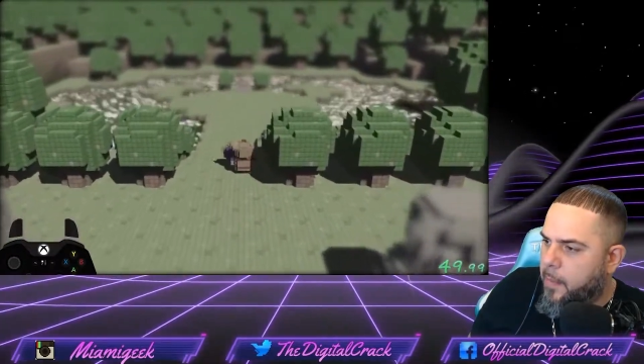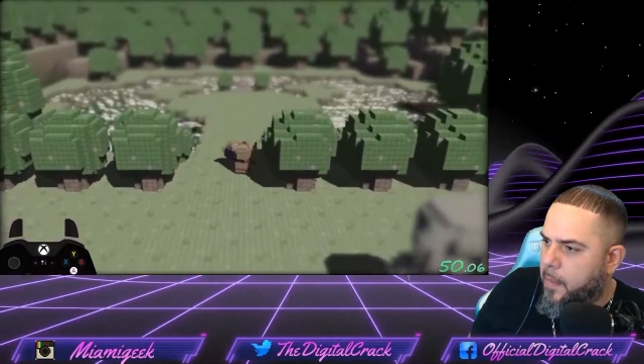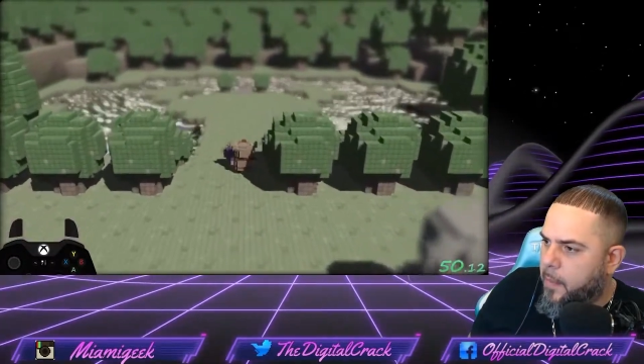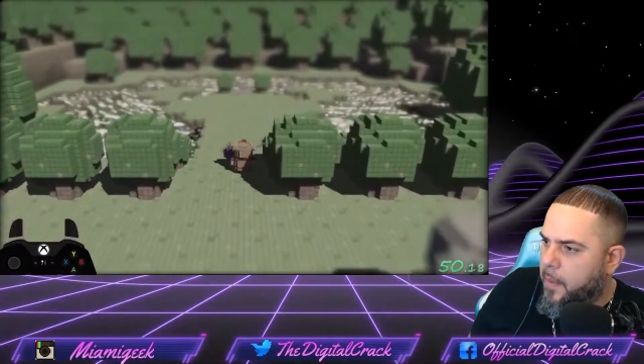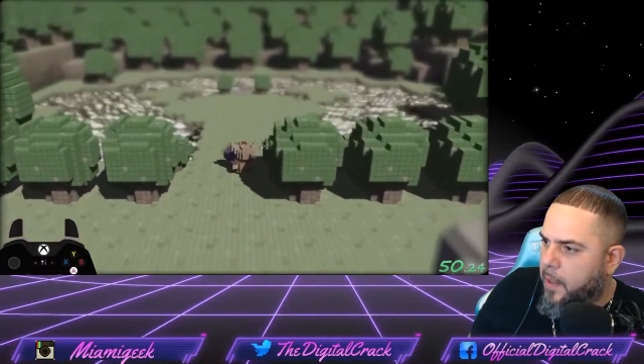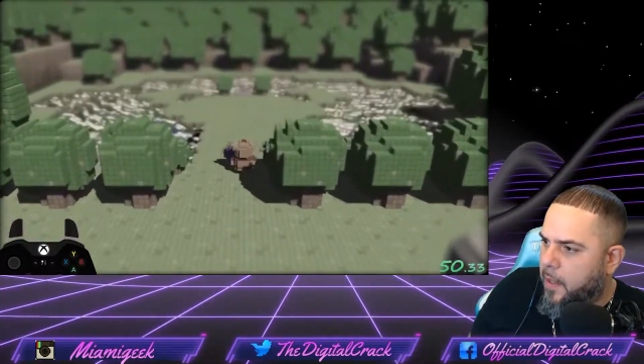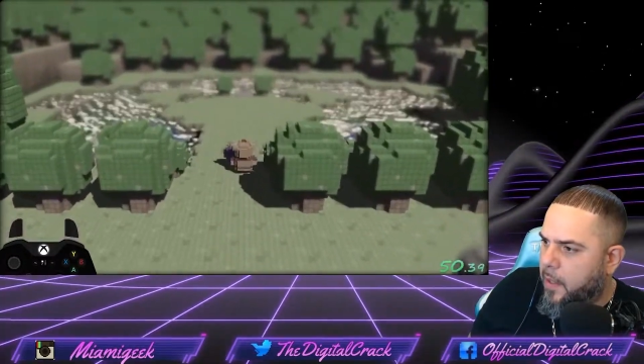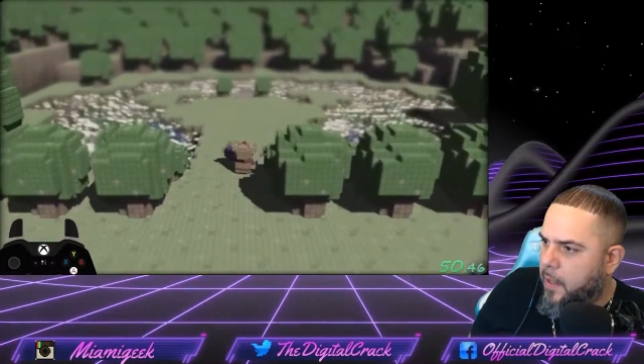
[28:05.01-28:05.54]
I'm not
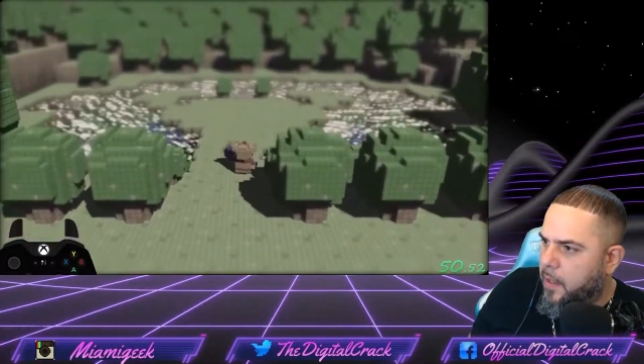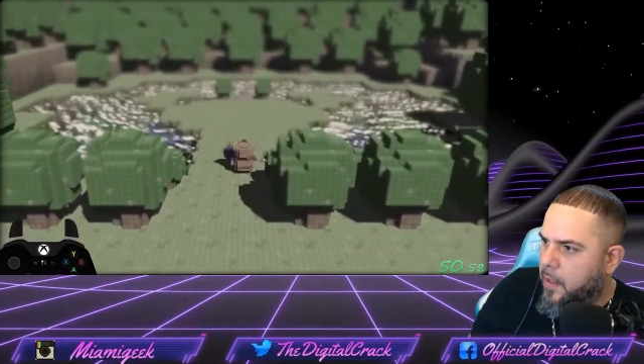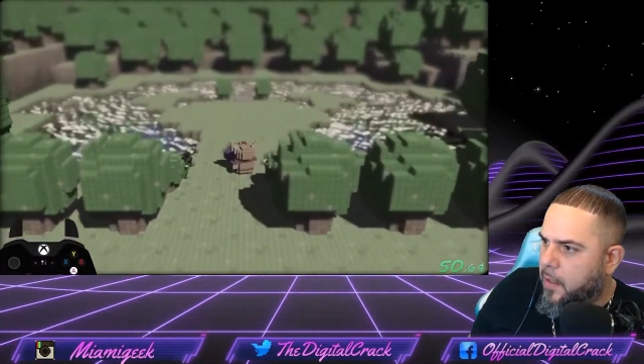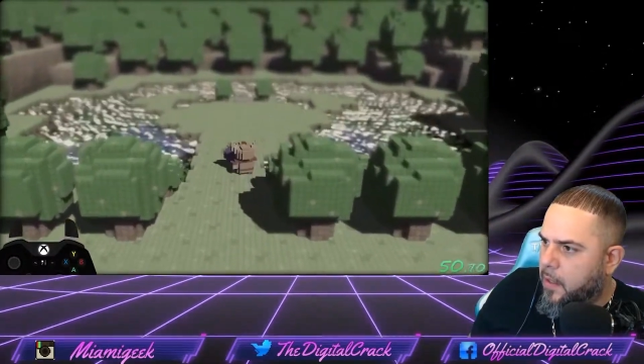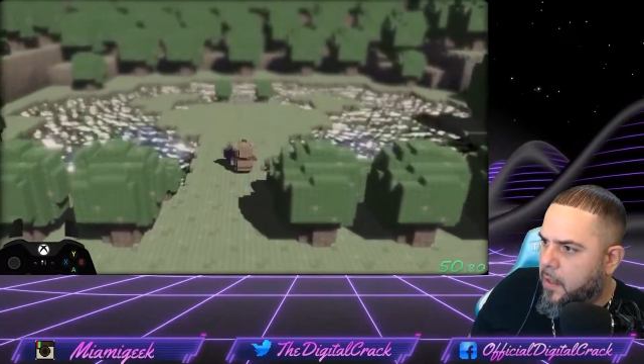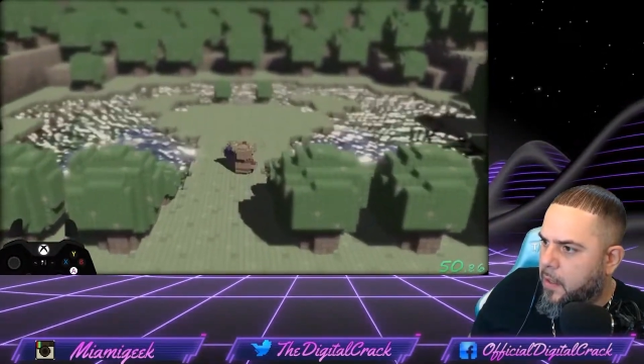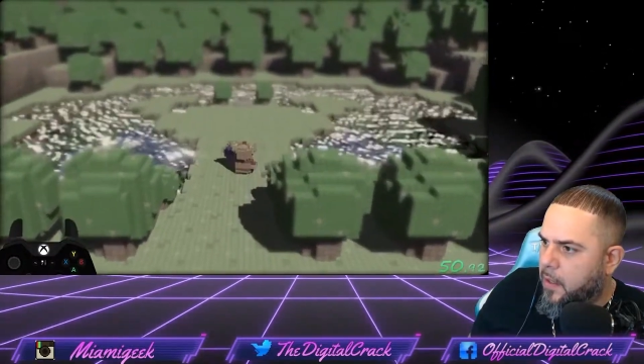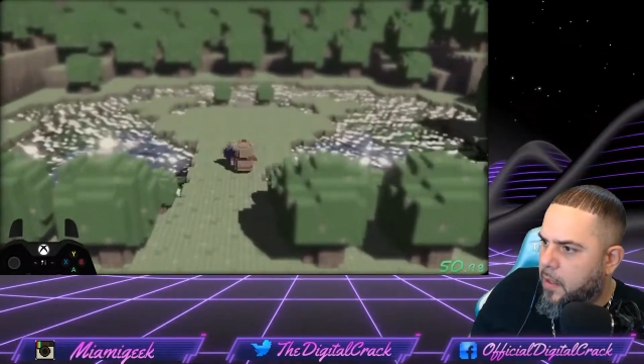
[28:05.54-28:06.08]
gonna lie.
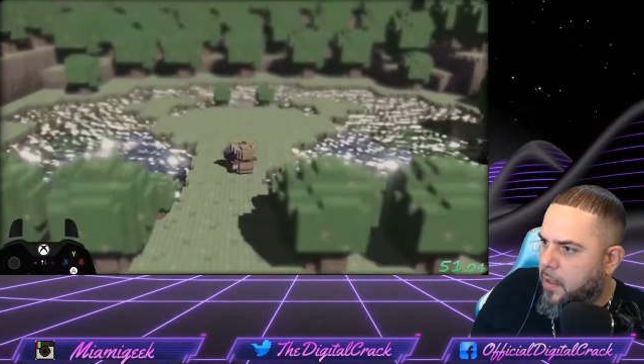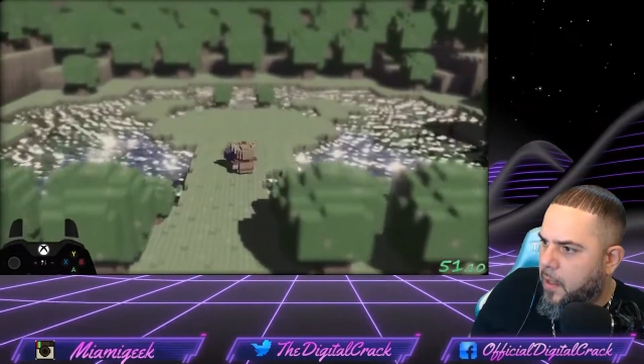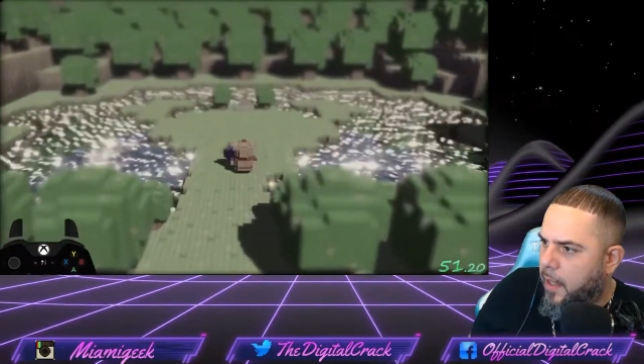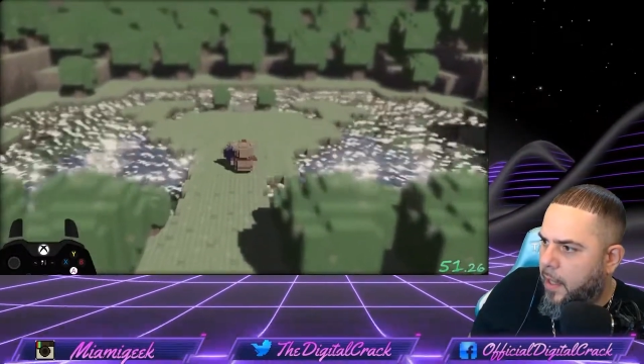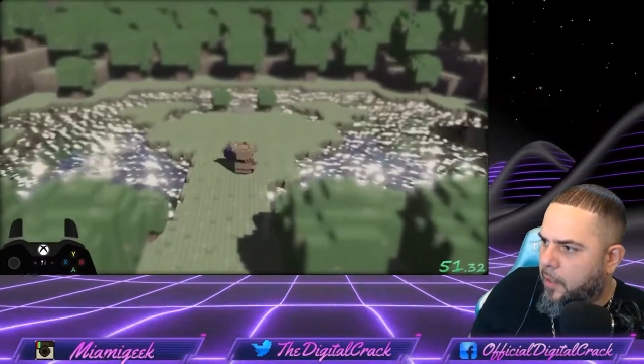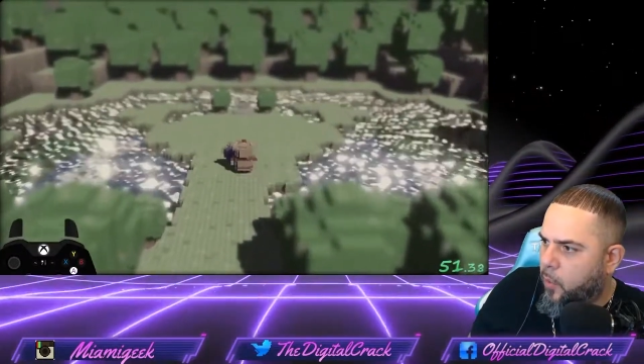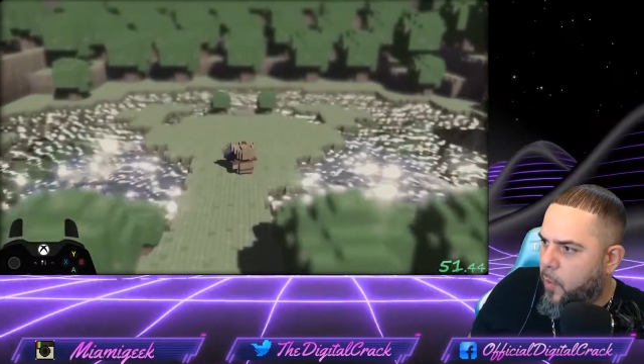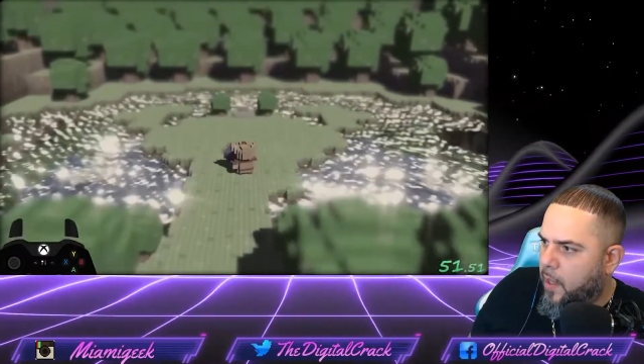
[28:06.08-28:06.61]
I
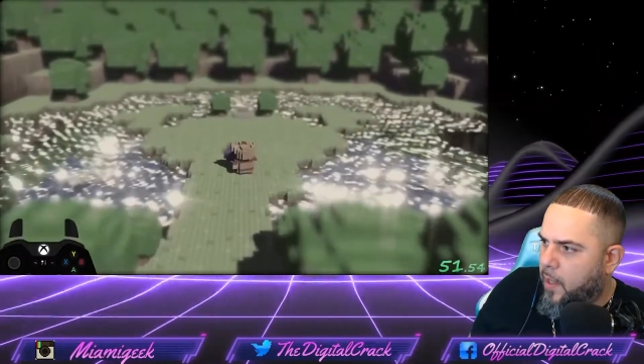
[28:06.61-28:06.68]
like the way it looks.